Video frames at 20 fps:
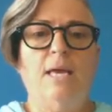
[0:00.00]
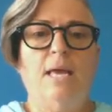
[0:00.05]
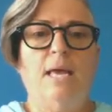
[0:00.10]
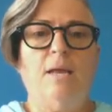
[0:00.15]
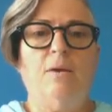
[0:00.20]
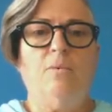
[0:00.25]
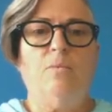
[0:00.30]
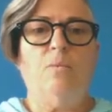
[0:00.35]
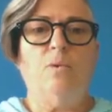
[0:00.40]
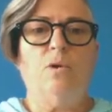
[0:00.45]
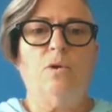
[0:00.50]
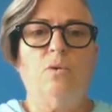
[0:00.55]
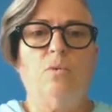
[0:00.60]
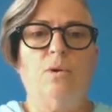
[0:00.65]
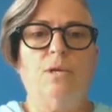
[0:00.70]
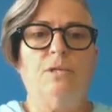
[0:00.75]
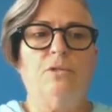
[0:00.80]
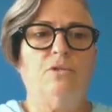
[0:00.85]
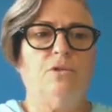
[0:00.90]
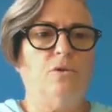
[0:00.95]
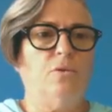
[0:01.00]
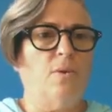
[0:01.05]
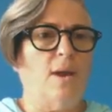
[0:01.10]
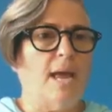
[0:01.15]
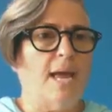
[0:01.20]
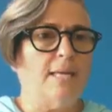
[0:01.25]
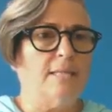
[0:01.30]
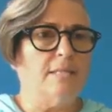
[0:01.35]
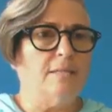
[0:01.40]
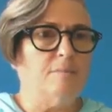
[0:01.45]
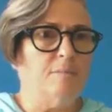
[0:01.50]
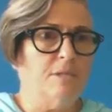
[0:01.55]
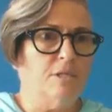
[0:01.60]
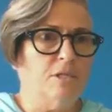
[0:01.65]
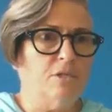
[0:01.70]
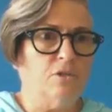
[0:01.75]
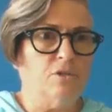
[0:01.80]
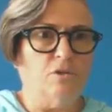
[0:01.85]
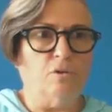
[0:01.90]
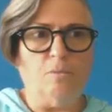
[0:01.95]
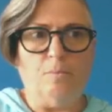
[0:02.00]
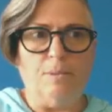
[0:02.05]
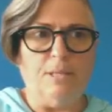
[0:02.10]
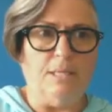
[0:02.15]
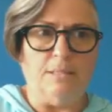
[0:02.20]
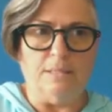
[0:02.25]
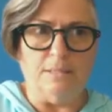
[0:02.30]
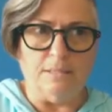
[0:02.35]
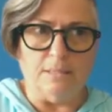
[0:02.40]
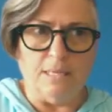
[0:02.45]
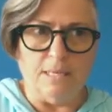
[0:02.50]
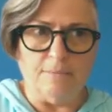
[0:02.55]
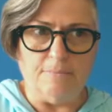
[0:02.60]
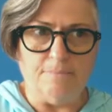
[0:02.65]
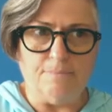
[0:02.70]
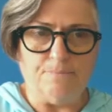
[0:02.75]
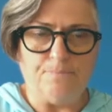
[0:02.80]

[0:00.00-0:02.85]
and we're going to add some additional pieces in.